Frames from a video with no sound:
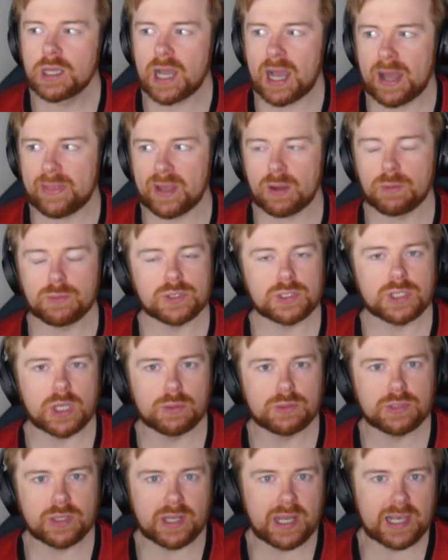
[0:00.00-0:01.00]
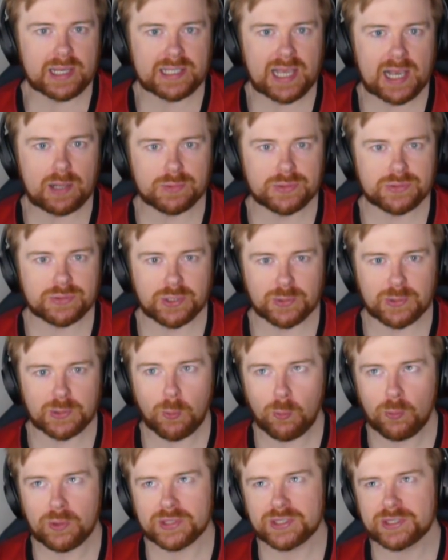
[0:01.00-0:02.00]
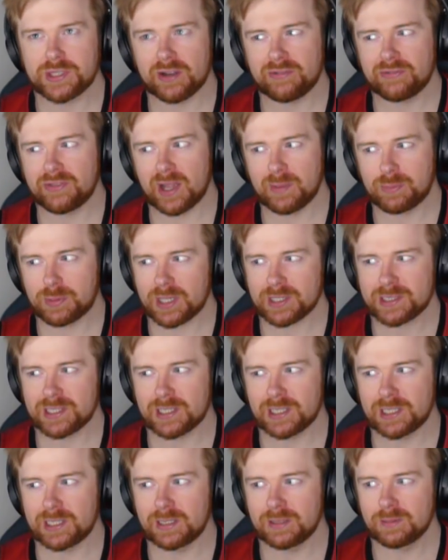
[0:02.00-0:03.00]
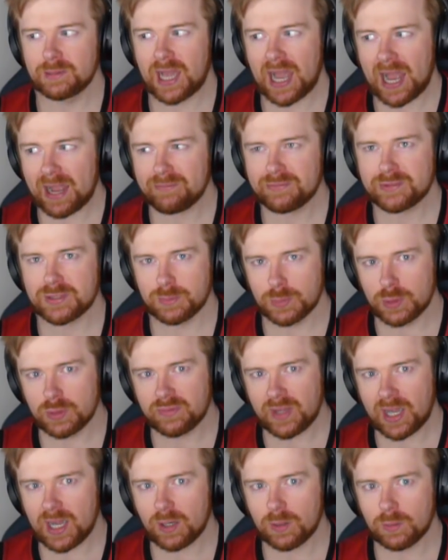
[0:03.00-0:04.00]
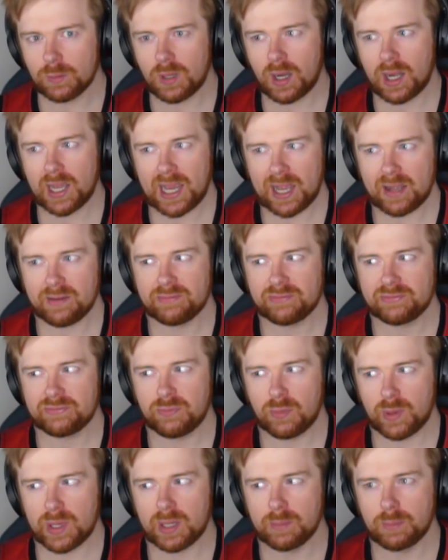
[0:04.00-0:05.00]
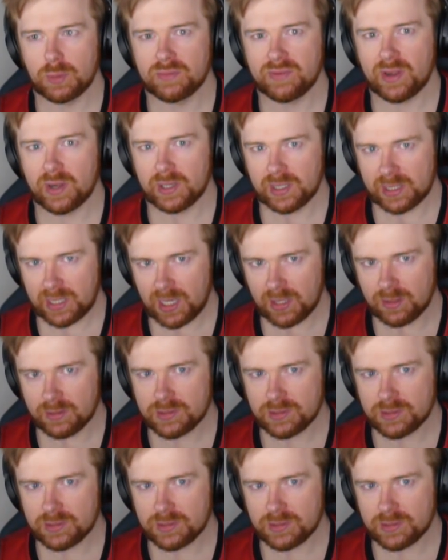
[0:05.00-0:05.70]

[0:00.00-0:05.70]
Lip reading: and that will just go to the next house. So all the stuff that I practically have to move out, I have when I move out again.